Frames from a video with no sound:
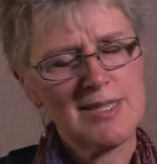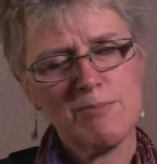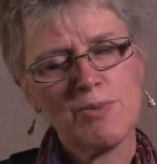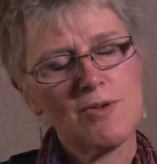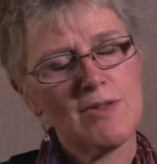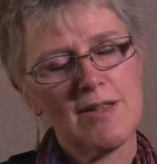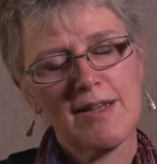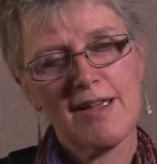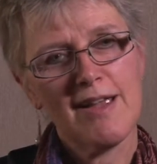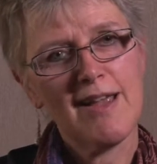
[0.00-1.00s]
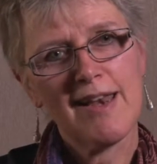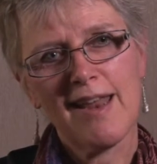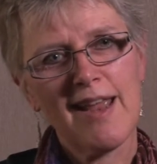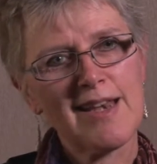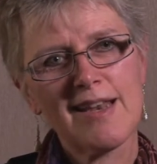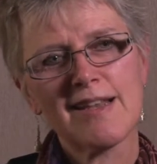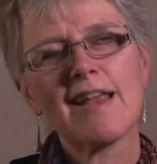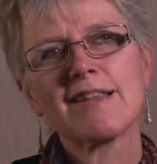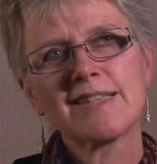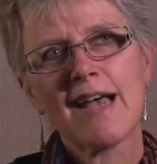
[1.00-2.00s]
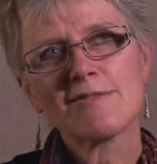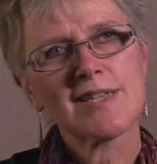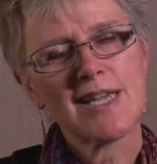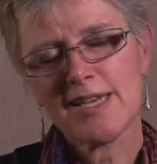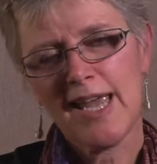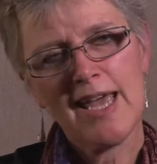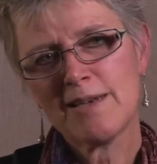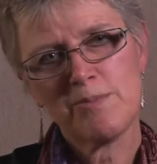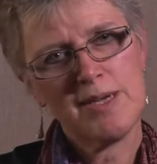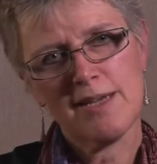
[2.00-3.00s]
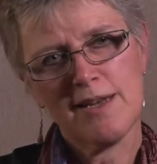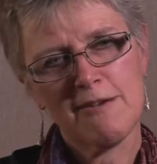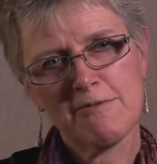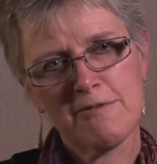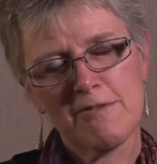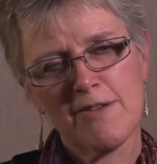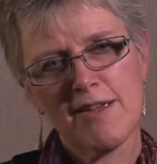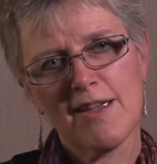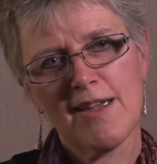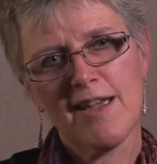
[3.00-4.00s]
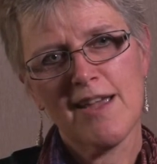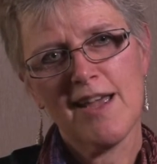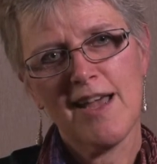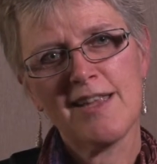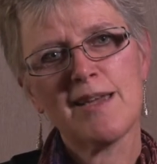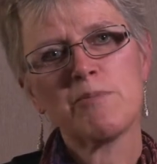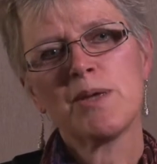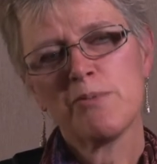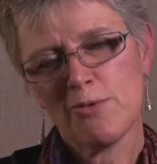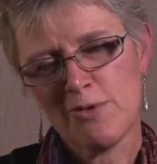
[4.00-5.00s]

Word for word: simple. It, it, it sounds like it can't be enough. And yet people